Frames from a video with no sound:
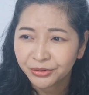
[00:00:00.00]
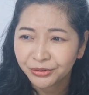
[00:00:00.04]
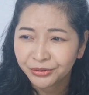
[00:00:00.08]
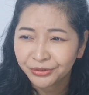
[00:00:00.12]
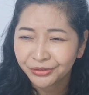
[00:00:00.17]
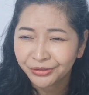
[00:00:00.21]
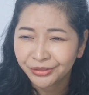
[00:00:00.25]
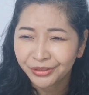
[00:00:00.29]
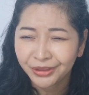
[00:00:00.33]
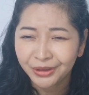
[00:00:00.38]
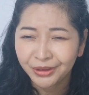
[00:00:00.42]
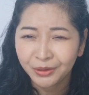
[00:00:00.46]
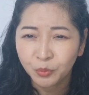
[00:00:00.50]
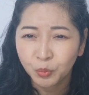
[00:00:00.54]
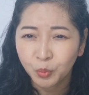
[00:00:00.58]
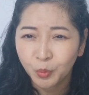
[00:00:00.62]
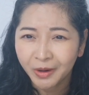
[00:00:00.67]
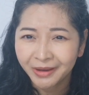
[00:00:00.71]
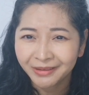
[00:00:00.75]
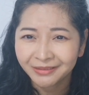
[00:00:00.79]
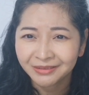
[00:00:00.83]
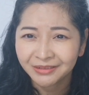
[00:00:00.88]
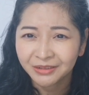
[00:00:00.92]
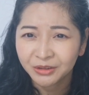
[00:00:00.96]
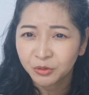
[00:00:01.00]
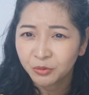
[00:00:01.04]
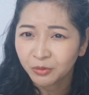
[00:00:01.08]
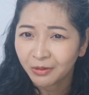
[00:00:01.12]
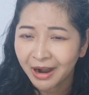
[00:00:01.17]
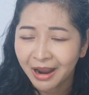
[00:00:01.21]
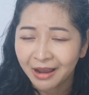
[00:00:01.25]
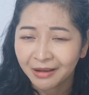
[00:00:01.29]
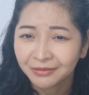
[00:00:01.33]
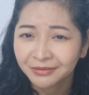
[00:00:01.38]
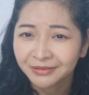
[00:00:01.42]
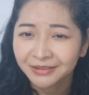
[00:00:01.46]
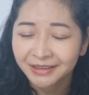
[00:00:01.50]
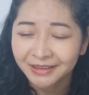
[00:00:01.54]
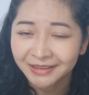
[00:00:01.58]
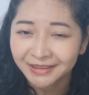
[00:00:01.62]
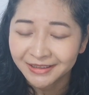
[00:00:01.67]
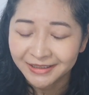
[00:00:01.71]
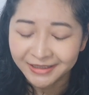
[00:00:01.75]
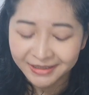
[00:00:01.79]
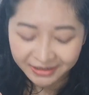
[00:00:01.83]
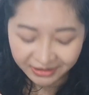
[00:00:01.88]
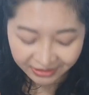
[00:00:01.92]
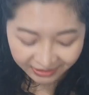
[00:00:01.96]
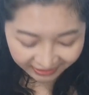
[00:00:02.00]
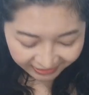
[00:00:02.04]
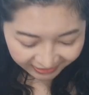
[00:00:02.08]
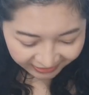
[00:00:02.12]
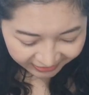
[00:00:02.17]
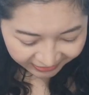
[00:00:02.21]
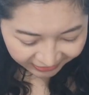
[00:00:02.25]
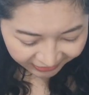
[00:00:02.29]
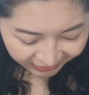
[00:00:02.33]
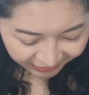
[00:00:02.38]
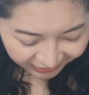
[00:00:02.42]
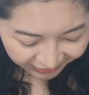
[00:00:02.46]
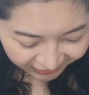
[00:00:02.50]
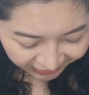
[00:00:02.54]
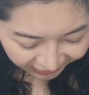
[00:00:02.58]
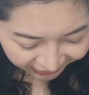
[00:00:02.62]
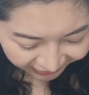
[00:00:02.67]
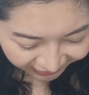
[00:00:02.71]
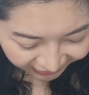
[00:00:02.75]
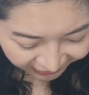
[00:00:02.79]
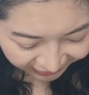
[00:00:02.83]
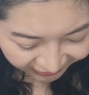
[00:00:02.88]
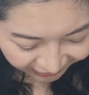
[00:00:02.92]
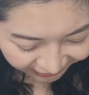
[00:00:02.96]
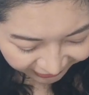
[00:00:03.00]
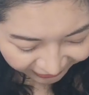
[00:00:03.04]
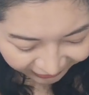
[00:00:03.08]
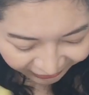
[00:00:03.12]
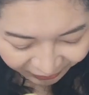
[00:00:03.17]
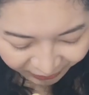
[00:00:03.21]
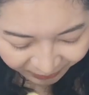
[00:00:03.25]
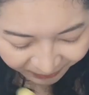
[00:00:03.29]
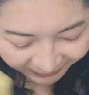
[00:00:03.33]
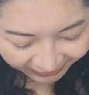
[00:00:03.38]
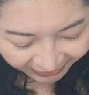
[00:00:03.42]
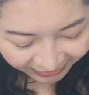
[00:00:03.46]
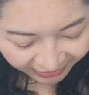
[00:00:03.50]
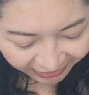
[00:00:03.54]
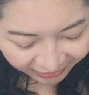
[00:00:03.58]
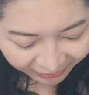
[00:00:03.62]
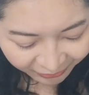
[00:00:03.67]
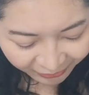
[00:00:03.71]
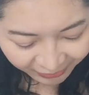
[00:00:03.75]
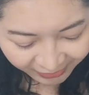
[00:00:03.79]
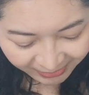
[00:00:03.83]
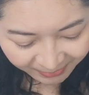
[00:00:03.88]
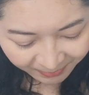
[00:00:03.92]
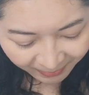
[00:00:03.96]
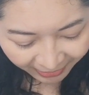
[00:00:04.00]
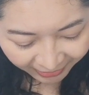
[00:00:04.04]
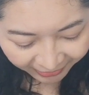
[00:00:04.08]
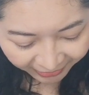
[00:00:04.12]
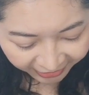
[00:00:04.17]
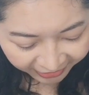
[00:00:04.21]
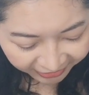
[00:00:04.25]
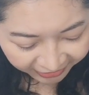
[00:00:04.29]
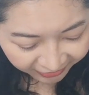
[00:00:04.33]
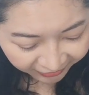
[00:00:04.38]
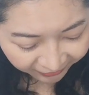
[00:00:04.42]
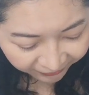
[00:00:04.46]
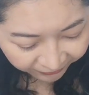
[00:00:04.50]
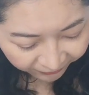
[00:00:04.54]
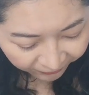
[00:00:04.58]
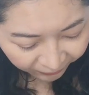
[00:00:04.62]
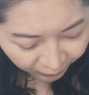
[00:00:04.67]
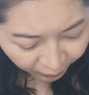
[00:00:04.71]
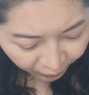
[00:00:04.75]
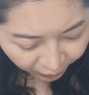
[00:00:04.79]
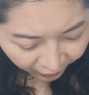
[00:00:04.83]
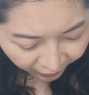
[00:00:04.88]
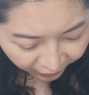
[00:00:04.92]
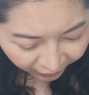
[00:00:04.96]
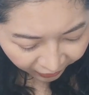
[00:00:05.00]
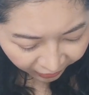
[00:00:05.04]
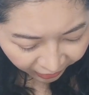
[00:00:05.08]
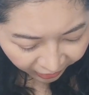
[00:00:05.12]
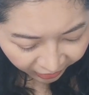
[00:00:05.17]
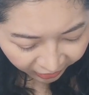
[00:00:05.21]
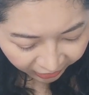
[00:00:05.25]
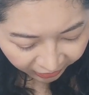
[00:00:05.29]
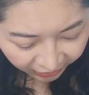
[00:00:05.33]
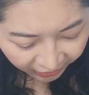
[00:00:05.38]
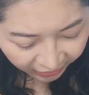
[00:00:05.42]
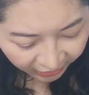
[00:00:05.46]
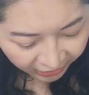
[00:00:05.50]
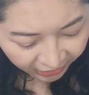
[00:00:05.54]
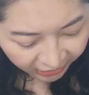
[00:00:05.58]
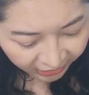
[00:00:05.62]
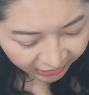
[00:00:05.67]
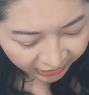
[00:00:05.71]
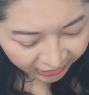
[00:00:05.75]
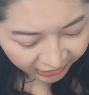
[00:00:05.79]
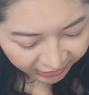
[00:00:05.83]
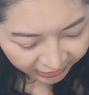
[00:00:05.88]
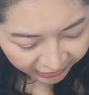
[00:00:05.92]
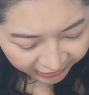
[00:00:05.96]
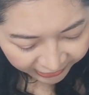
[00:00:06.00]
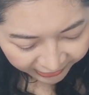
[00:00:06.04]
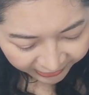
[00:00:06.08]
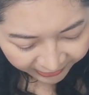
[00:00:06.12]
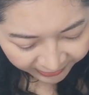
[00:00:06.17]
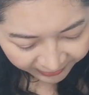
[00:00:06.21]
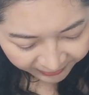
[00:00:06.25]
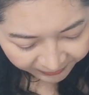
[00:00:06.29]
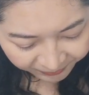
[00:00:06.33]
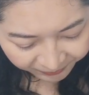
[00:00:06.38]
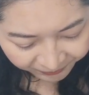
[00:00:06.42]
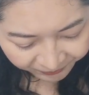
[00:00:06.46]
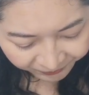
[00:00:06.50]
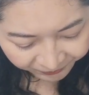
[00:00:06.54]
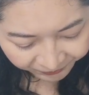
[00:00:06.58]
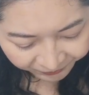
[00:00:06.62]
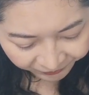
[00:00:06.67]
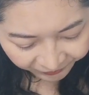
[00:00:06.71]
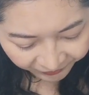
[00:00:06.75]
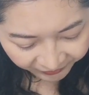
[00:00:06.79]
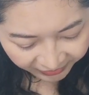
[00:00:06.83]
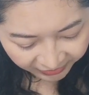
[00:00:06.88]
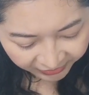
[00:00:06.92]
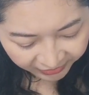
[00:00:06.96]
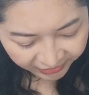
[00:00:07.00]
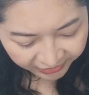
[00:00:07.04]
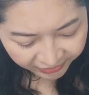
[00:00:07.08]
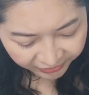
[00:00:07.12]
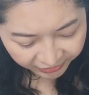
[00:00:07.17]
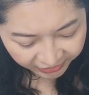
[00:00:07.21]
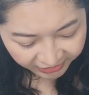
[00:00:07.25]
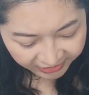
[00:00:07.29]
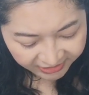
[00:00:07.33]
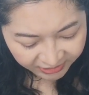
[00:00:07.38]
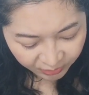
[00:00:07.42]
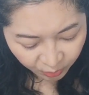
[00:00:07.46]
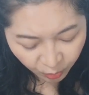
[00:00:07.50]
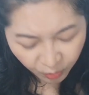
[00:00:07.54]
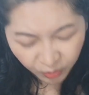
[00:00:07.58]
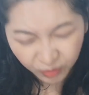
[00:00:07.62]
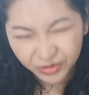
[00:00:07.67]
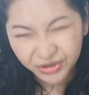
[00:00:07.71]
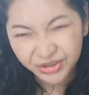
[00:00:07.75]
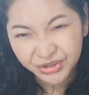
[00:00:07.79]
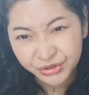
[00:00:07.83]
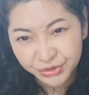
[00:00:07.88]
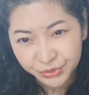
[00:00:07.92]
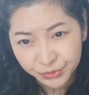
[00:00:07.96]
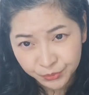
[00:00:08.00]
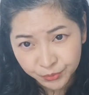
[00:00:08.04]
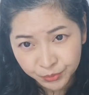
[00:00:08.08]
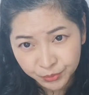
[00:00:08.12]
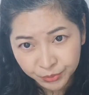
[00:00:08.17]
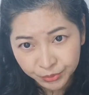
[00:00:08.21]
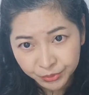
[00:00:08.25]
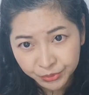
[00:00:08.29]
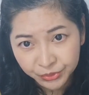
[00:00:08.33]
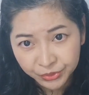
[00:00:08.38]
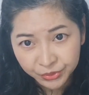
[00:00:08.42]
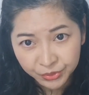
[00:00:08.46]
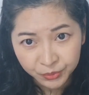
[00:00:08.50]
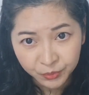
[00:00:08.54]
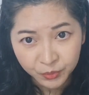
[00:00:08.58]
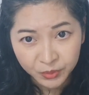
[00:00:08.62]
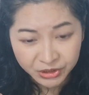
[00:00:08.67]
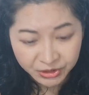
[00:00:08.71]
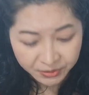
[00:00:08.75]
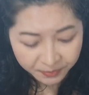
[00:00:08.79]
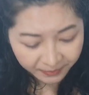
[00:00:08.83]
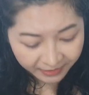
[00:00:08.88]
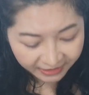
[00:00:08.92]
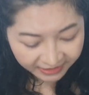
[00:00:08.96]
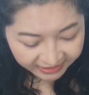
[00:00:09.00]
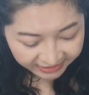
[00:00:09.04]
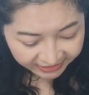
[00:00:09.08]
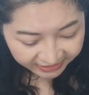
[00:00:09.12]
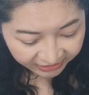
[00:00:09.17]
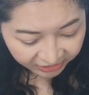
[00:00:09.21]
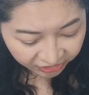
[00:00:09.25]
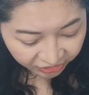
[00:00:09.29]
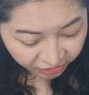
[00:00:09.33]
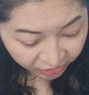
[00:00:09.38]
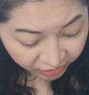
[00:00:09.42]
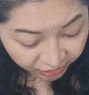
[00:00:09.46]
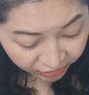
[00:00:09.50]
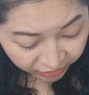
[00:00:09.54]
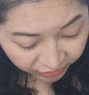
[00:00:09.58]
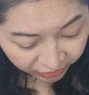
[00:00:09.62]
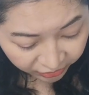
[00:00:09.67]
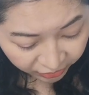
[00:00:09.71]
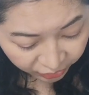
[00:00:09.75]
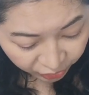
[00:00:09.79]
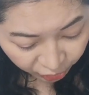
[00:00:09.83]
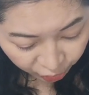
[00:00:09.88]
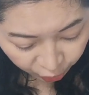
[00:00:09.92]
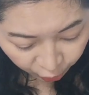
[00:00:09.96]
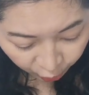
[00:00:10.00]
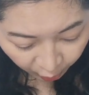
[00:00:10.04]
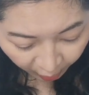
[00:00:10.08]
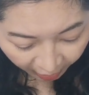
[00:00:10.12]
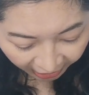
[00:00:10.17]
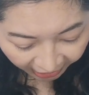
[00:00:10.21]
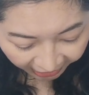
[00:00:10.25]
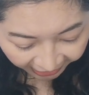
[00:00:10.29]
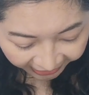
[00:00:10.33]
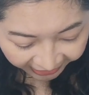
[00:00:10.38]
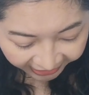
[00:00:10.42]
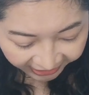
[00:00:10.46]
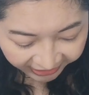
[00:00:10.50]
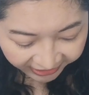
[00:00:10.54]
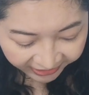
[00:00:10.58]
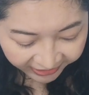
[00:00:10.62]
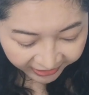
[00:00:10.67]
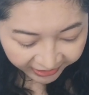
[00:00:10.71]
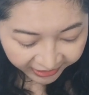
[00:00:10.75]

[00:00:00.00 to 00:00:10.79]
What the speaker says: earthy wet ground that is just yucky to me. I don't smell any floral. There is orris root, which makes it dry.